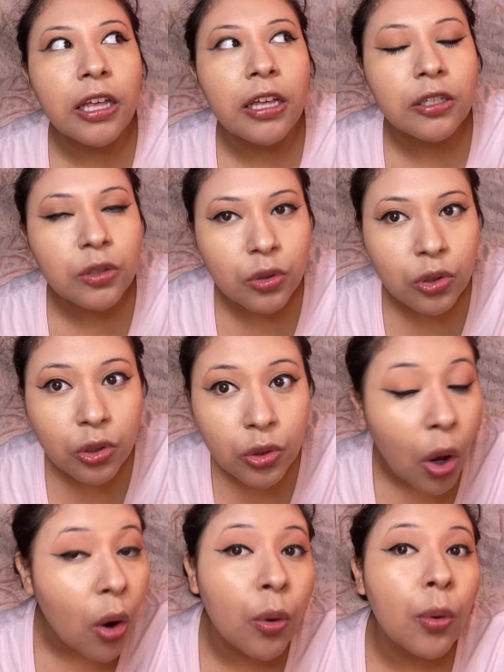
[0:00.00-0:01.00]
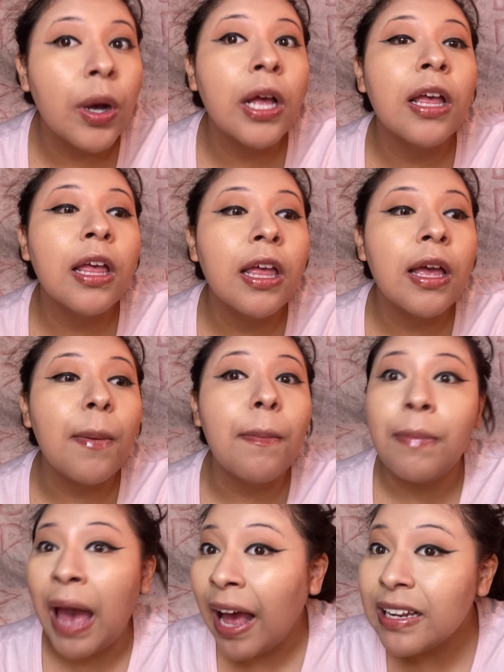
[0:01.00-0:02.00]
it's so
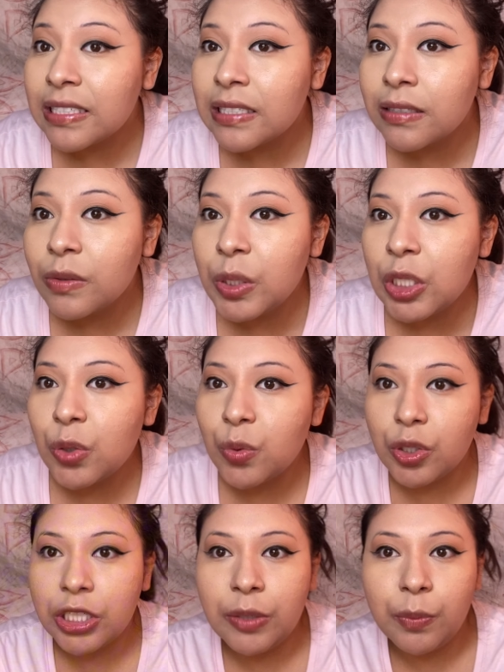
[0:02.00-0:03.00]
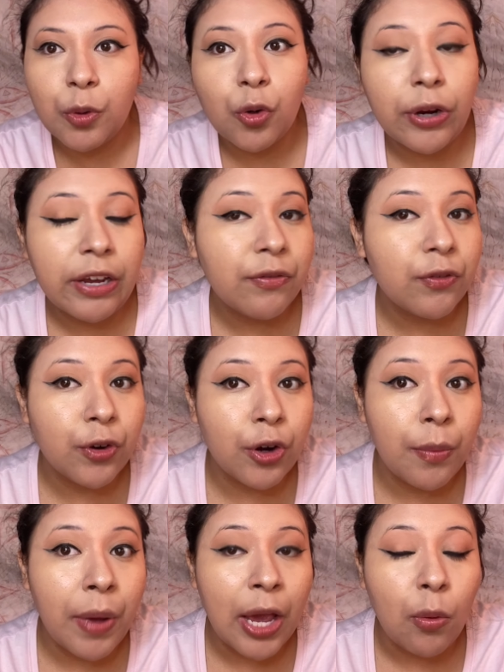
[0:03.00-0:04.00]
matte, which is really great for
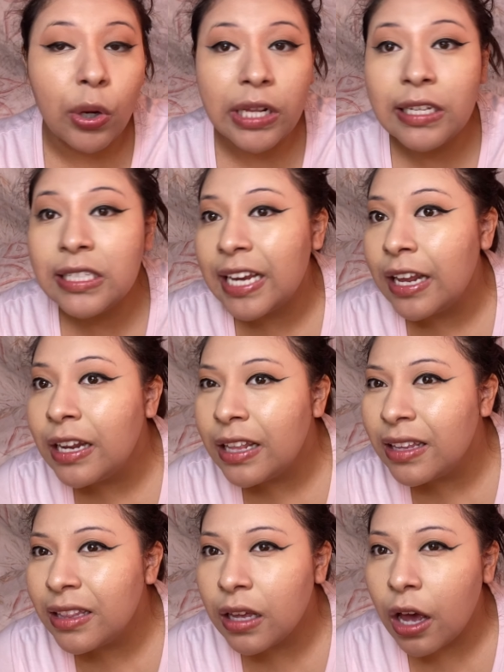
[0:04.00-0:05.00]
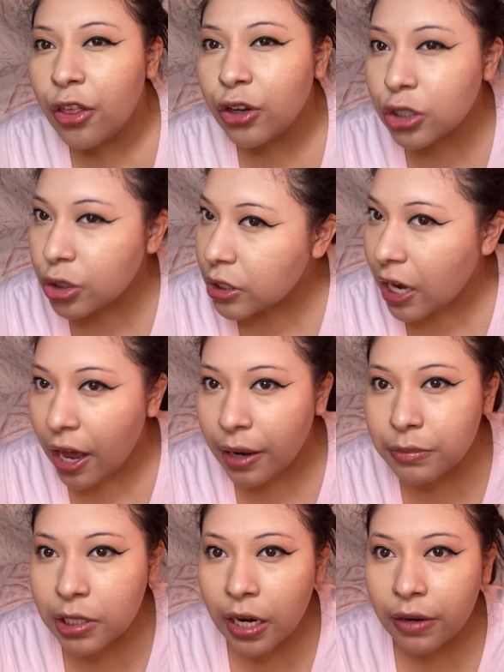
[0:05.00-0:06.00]
my oily skin. And then the other two
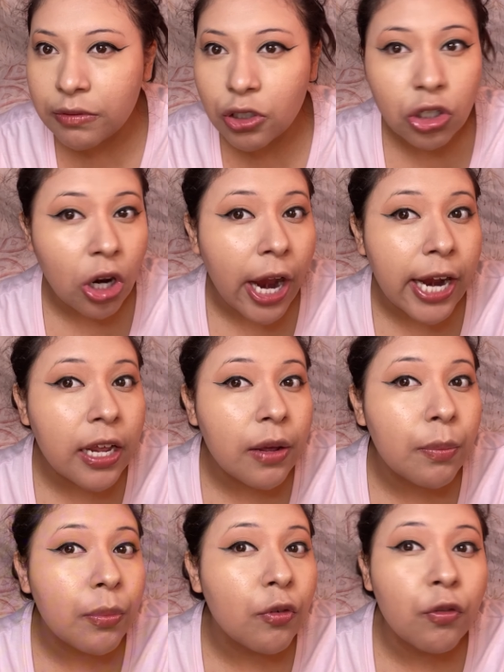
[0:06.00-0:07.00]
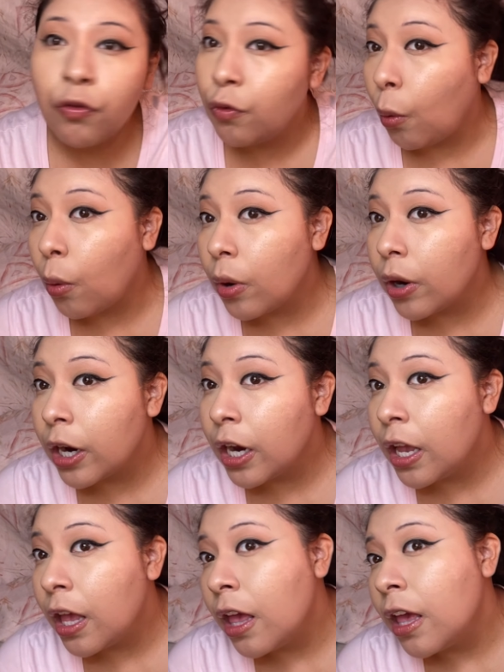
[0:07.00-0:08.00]
times that I've tried it before
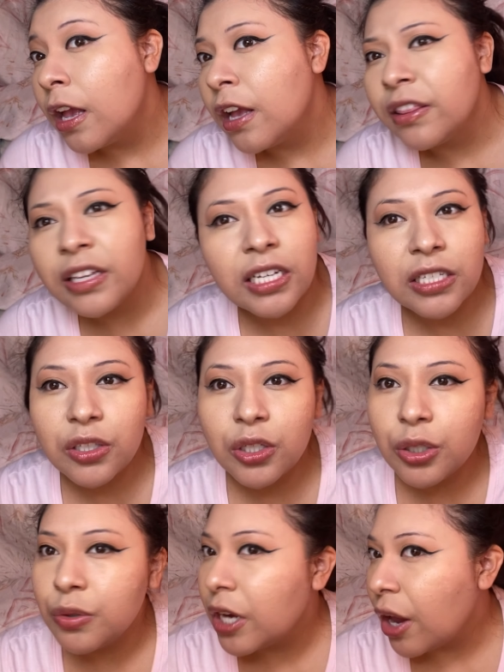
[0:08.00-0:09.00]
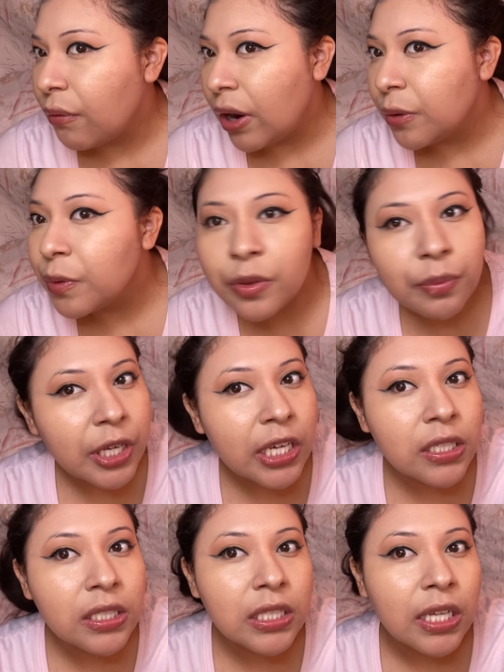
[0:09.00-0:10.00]
these two get ready with
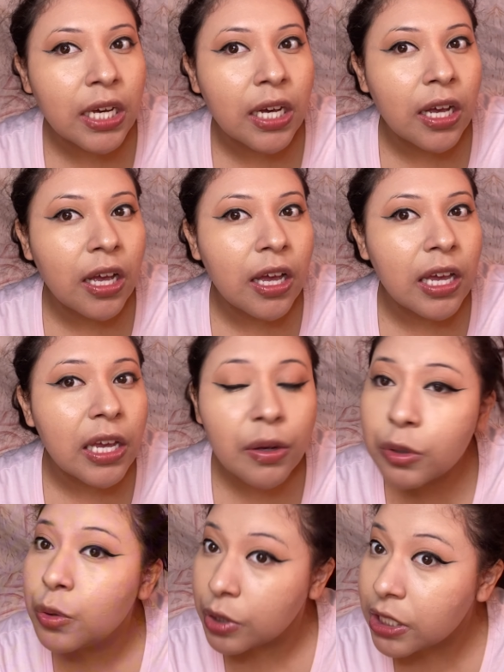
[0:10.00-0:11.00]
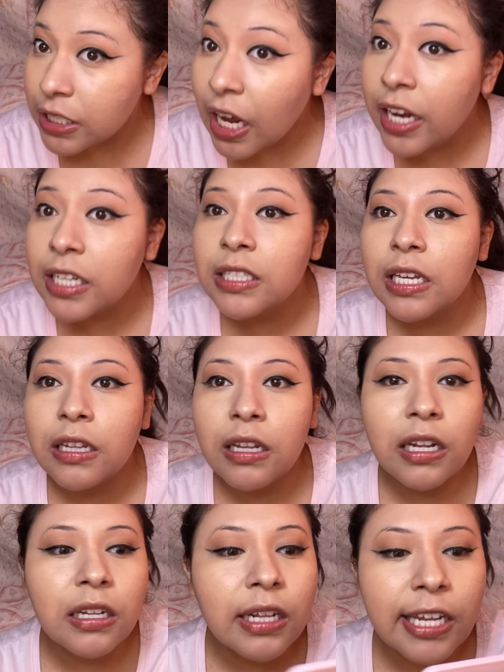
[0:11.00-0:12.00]
me, it's like it was really nice. And
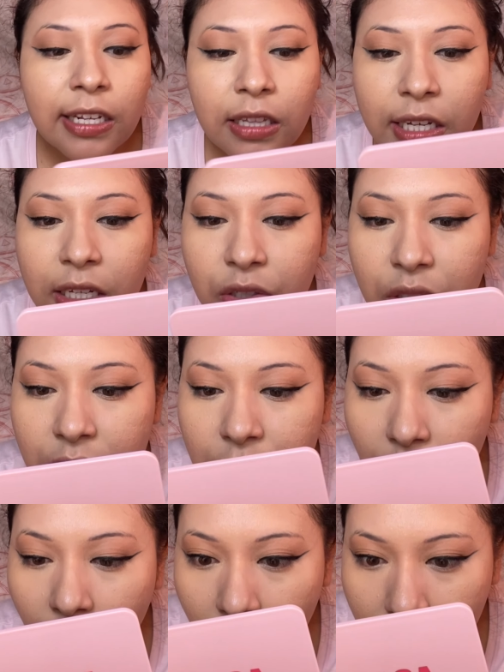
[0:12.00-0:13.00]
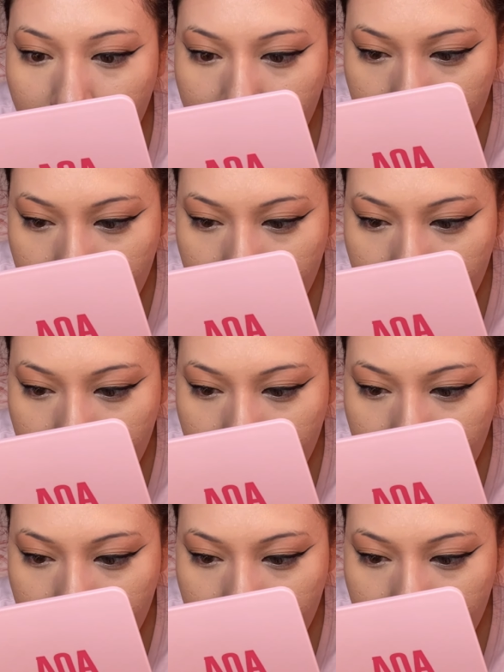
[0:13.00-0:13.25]
then lately it's just not